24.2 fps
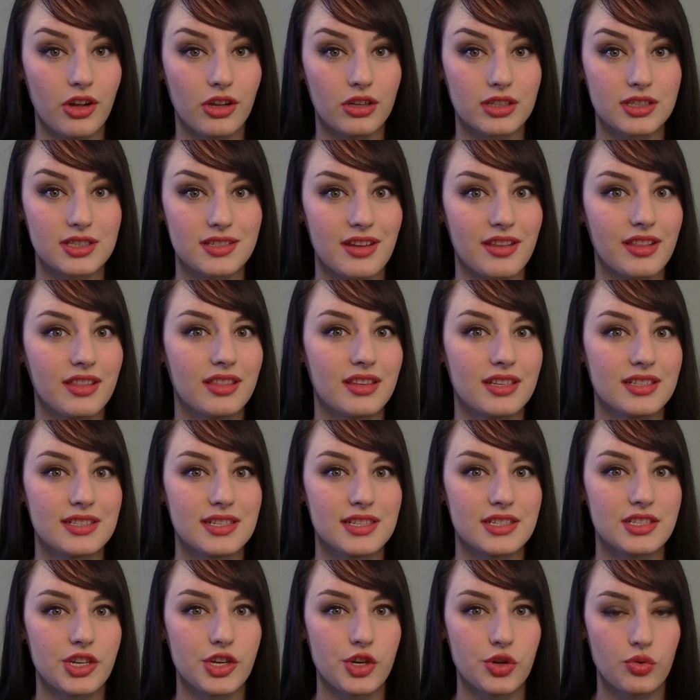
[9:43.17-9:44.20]
I think
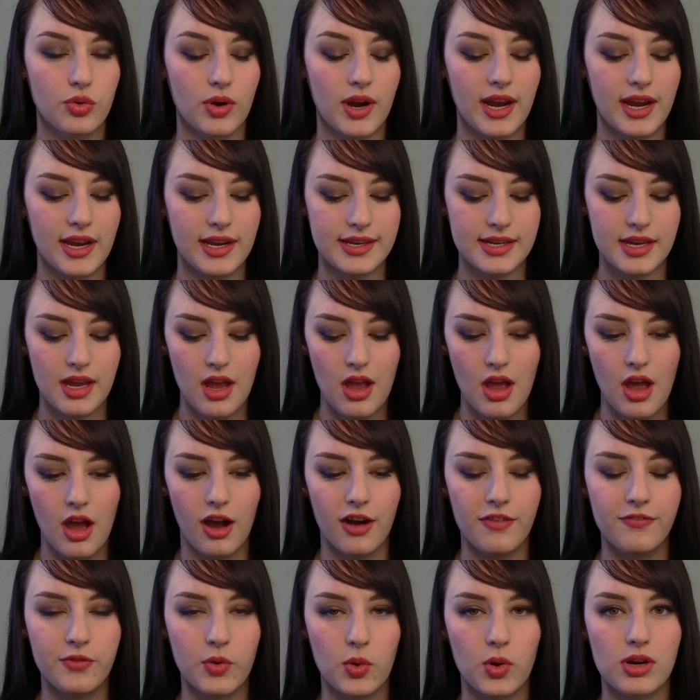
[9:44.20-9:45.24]
this is a great
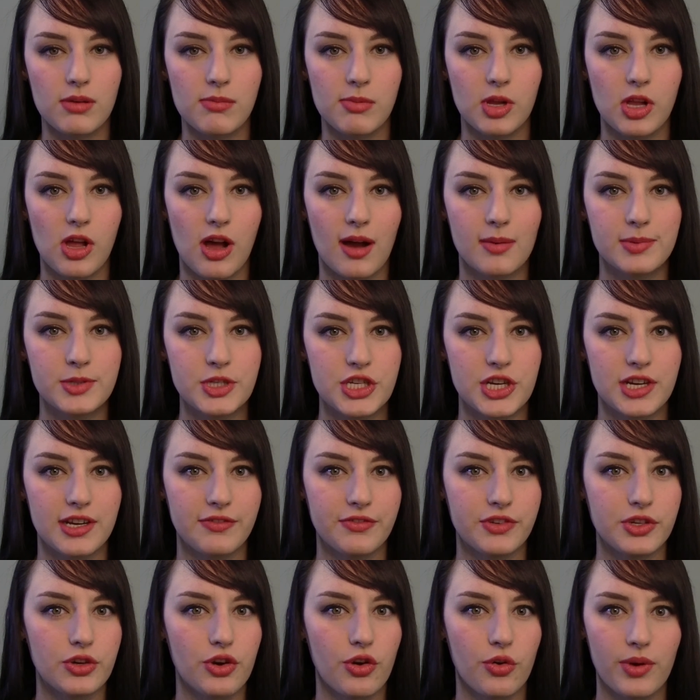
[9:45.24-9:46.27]
affordable option
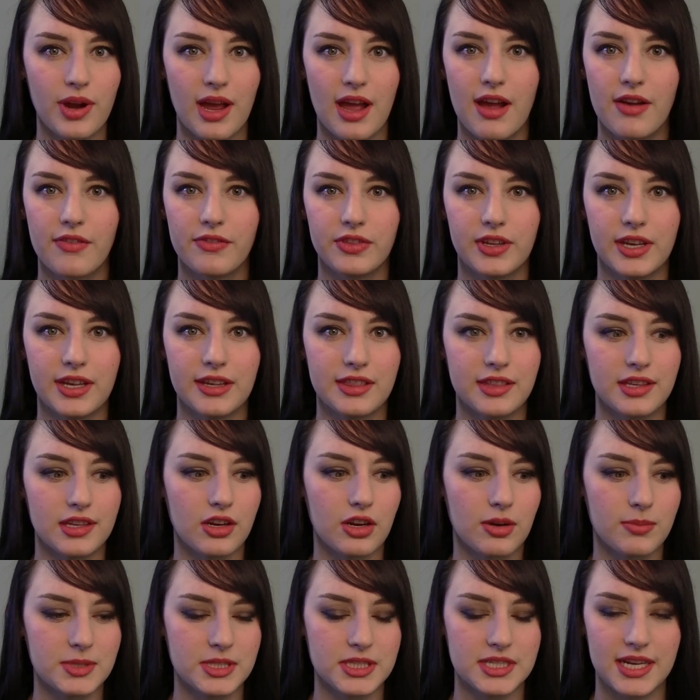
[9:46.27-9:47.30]
if you don't have like
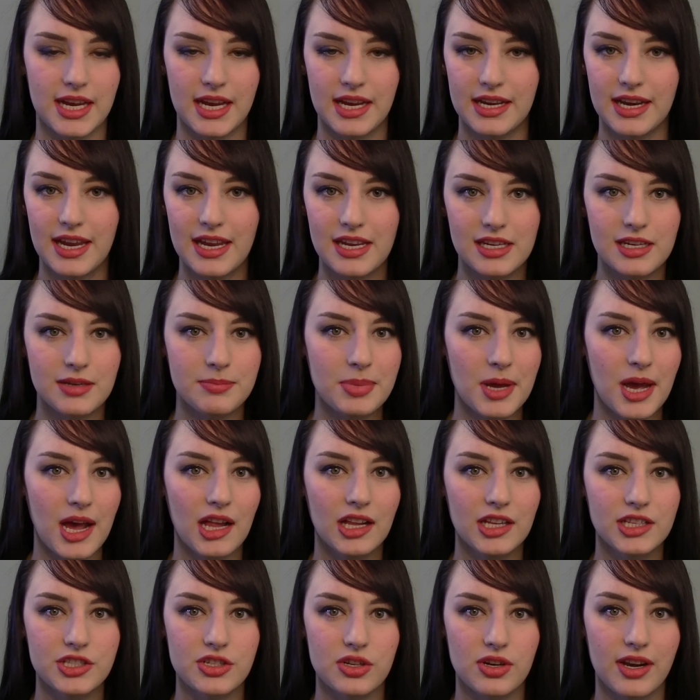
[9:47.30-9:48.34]
the Urban Decay Naked
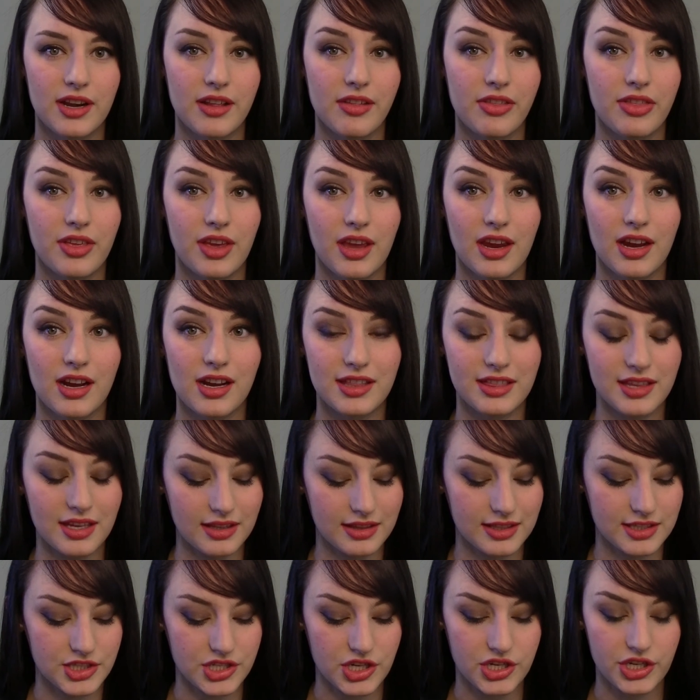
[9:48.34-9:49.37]
palettes or anything. I
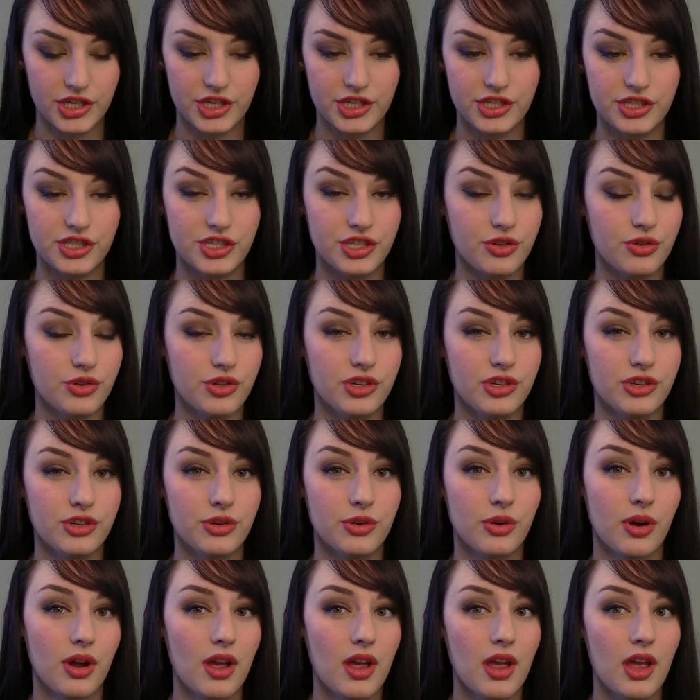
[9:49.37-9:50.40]
think this could do
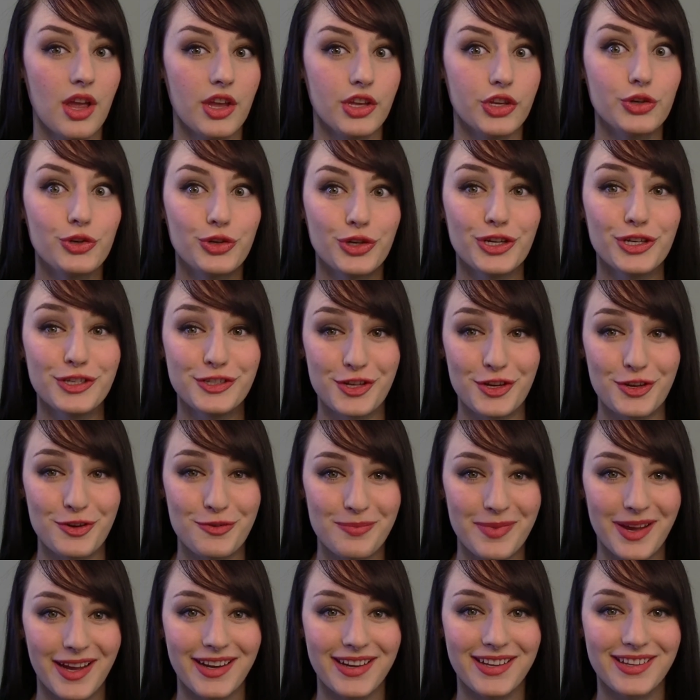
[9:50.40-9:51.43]
you. You could
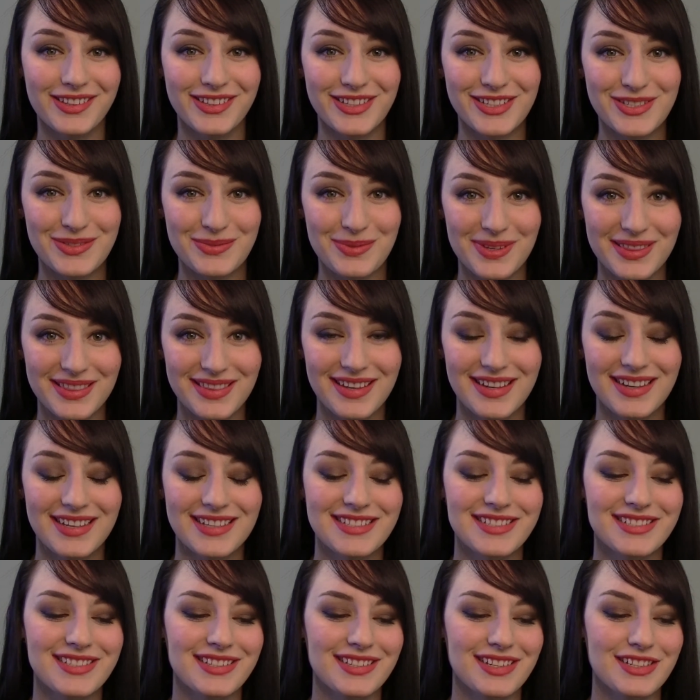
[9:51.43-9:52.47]
do many looks with
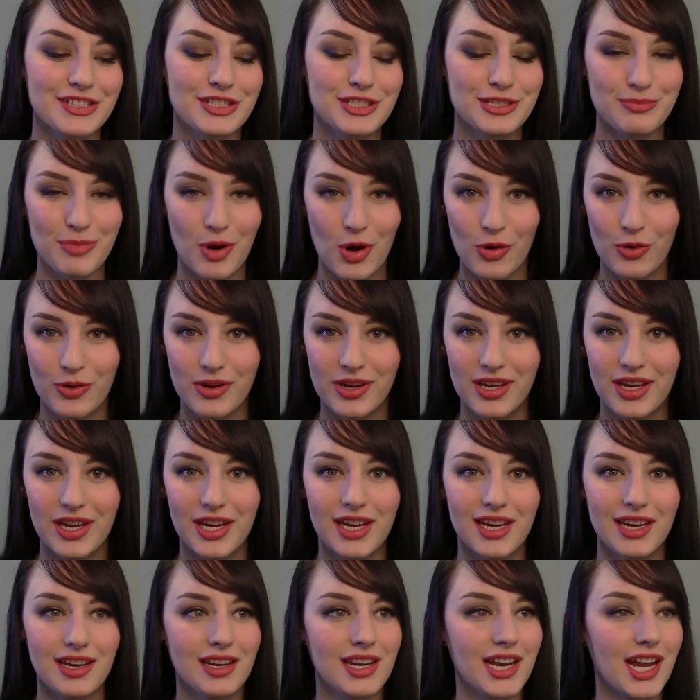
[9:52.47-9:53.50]
this,
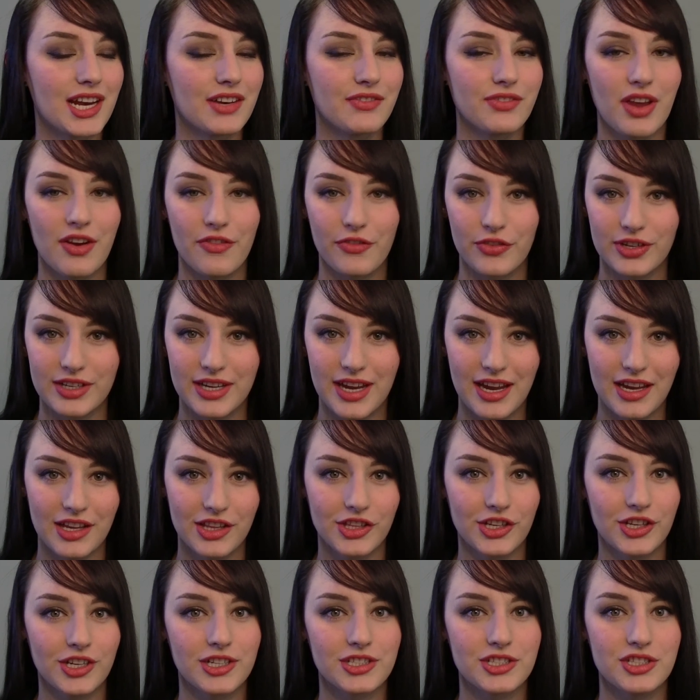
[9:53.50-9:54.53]
smoky, kind of
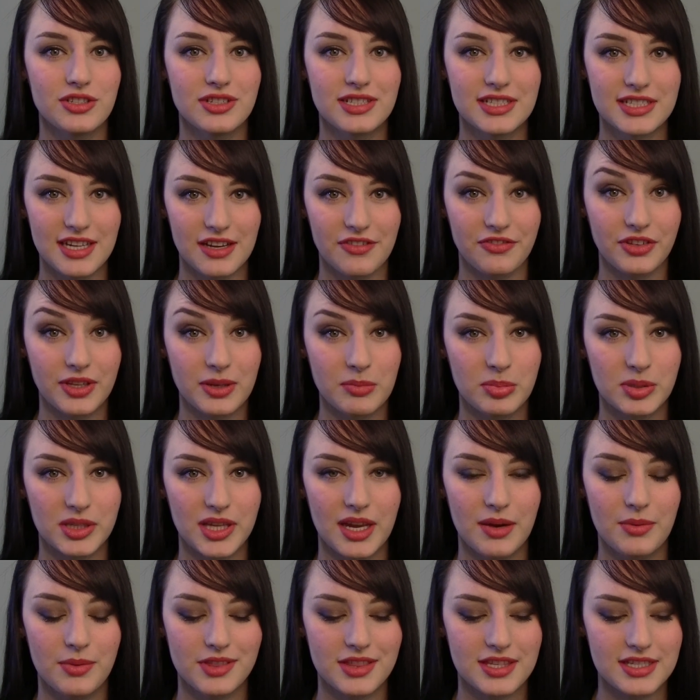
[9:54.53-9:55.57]
everyday looks. You can definitely
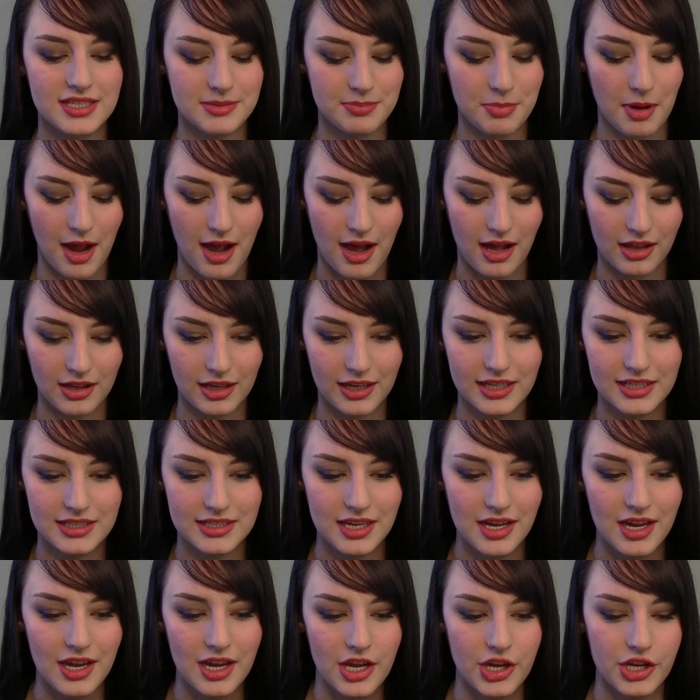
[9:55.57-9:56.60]
play with this
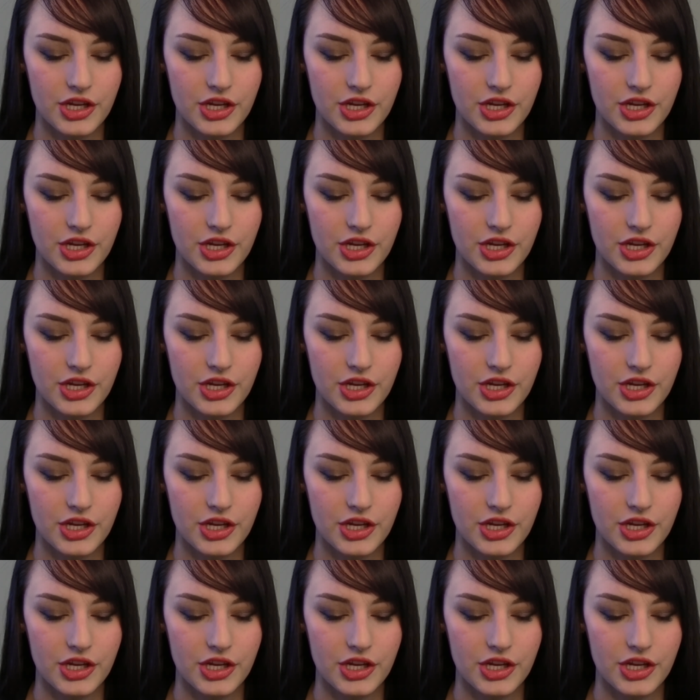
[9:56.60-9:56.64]
palette.